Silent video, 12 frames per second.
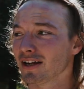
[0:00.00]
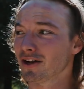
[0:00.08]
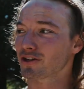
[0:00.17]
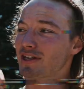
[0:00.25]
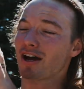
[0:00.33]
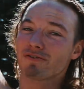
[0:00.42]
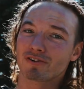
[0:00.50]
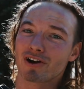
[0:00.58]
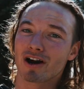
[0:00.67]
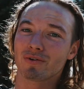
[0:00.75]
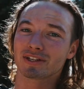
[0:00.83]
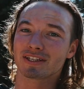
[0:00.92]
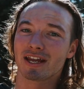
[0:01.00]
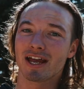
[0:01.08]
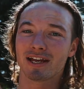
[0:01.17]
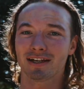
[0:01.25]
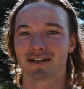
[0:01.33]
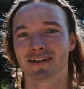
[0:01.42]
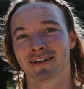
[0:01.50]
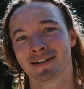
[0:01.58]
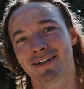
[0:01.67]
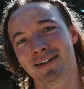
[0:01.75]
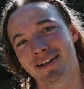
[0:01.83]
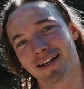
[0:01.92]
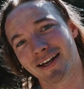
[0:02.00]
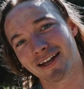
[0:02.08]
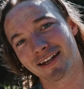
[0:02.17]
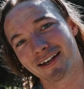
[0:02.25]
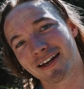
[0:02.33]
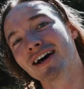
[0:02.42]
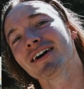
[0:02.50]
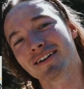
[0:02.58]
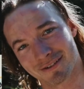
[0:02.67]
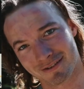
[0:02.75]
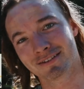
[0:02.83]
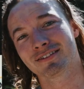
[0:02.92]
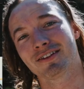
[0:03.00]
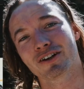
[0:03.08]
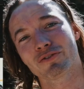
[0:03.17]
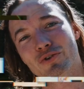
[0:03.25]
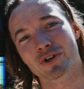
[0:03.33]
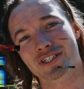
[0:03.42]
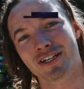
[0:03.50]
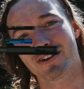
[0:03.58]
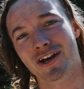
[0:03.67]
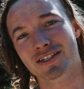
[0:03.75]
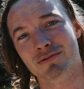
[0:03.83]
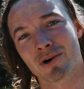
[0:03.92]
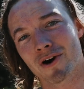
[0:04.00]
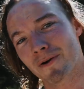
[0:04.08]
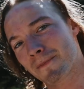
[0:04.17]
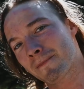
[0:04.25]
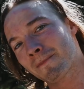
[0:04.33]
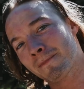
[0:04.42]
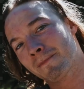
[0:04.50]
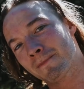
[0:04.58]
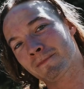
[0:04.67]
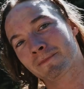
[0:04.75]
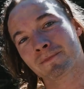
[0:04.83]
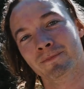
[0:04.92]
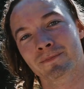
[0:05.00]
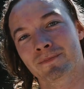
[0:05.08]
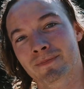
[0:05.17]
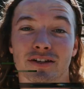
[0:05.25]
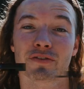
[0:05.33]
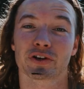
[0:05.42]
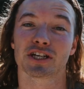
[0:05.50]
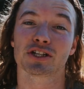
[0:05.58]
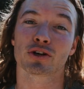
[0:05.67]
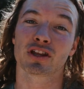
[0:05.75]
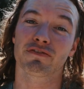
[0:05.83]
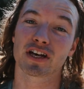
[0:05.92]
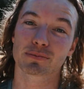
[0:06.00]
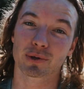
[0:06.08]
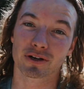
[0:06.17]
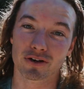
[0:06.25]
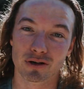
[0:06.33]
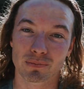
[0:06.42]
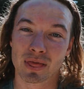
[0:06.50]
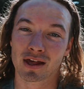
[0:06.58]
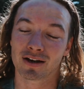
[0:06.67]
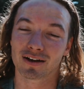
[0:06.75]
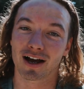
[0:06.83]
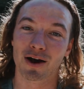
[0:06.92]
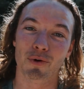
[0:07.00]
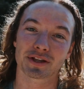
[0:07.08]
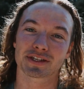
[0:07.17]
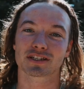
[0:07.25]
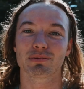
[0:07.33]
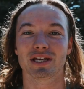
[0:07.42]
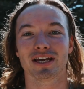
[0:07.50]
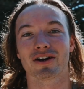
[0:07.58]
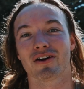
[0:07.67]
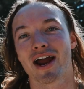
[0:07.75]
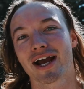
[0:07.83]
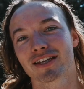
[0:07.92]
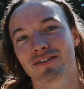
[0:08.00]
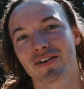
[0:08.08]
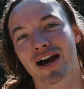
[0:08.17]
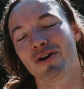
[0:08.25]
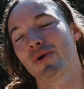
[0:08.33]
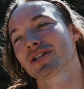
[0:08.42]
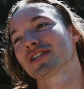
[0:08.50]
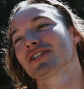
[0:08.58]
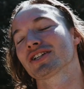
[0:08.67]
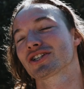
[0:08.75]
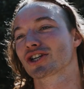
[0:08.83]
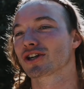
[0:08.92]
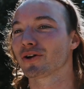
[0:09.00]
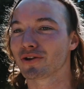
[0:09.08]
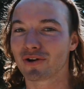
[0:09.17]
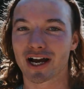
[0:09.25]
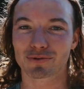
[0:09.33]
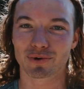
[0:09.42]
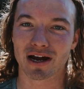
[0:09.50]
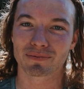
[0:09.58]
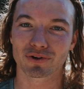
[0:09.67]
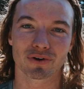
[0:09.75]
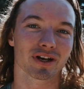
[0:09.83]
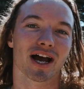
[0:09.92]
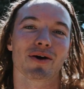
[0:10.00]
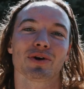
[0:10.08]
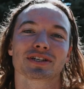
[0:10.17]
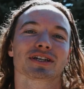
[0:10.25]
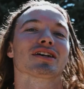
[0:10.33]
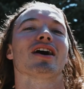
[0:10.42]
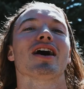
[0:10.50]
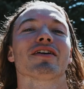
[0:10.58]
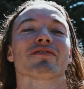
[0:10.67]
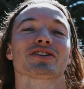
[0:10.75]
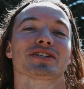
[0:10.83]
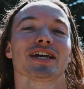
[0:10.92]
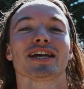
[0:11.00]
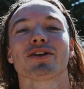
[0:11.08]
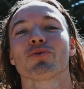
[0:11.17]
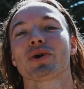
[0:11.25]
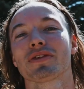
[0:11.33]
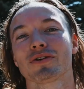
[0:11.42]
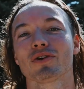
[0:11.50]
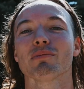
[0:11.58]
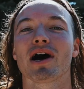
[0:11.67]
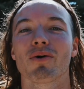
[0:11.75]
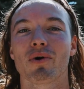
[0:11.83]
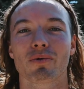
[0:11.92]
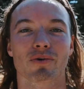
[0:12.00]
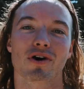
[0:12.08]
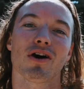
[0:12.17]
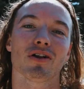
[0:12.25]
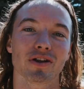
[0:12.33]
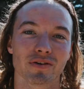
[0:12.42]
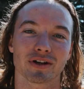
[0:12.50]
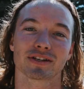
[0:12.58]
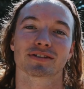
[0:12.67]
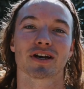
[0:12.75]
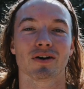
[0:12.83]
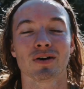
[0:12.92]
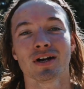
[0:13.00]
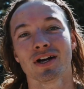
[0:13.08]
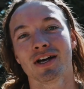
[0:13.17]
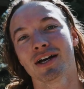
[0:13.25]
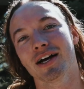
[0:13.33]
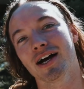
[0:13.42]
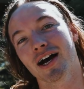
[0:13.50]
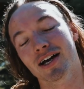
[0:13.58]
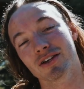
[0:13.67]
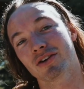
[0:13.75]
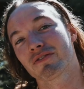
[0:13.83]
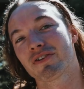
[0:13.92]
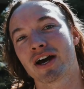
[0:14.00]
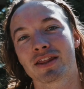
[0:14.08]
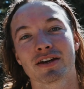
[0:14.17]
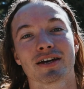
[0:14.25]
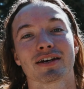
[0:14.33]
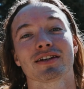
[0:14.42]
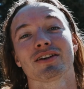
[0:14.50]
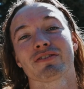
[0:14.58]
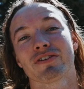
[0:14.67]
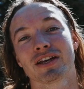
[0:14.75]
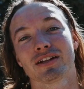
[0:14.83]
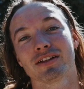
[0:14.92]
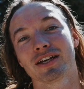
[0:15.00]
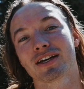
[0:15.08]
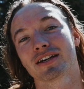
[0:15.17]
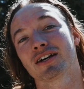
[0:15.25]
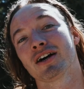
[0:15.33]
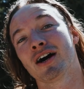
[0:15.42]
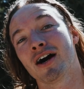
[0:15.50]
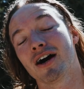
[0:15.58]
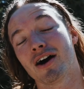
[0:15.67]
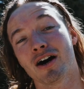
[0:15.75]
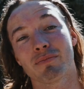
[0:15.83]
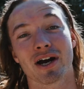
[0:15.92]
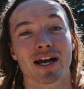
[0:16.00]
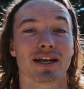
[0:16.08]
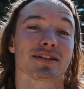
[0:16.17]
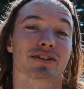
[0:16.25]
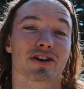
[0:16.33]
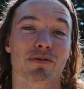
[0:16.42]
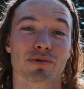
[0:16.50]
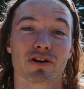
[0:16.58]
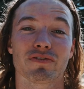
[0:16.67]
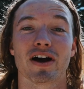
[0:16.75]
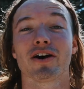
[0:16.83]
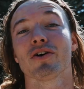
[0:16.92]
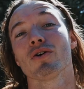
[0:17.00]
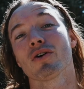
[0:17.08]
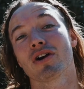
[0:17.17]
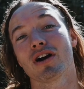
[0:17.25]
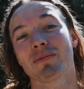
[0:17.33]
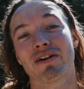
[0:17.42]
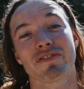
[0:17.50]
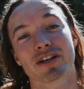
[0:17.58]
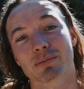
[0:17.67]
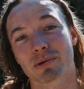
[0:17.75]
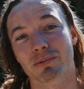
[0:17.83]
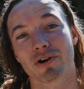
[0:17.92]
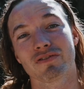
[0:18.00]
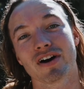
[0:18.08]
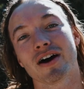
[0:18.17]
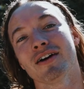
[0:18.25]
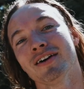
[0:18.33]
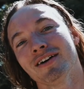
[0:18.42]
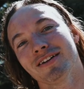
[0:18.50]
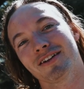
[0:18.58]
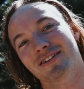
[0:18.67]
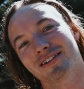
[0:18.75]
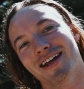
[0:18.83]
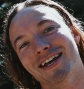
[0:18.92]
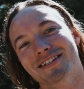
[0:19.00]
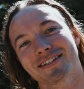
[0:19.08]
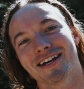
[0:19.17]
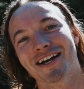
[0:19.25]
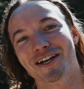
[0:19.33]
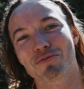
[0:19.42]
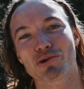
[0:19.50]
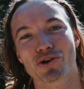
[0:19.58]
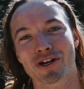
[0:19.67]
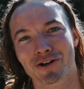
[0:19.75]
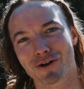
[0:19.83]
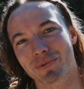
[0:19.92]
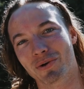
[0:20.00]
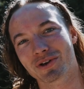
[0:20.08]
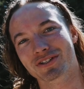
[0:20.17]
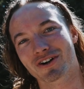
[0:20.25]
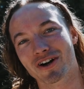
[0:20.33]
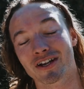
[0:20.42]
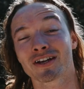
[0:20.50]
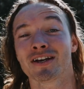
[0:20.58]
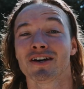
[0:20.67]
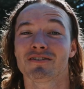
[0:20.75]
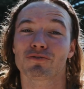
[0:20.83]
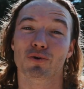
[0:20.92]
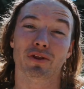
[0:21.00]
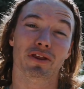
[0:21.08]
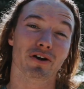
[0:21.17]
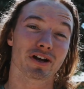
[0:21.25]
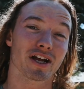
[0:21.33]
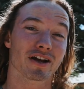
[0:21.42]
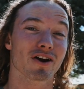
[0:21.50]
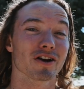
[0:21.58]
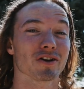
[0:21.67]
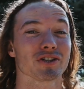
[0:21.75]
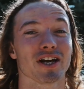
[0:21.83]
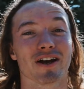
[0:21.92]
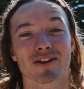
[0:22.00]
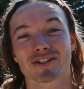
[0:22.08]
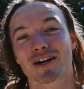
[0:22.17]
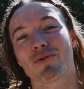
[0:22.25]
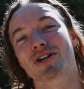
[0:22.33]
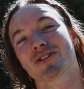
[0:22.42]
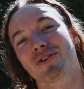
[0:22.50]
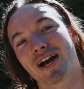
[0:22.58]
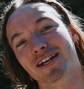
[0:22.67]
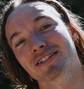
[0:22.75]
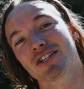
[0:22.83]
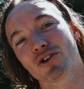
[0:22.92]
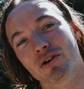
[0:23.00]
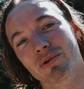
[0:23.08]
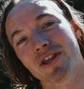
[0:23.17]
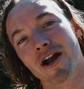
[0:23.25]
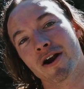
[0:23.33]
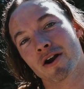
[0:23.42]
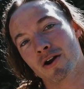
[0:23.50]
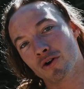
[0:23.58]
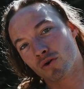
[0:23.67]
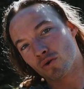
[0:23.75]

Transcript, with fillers: Here's how far I went today. And uh, looking forward to seeing you guys tomorrow. Don't forget to join the Facebook group. I want this to be interactive. I don't want to just show you guys what I'm doing. I want to conversate with you about what we're all doing. So uh, you can find the you can find the link uh, on my Instagram profile or on my Facebook profile. There's a nice uh, community group that we started for the 38 Cardio Challenge. I want you guys to join me there.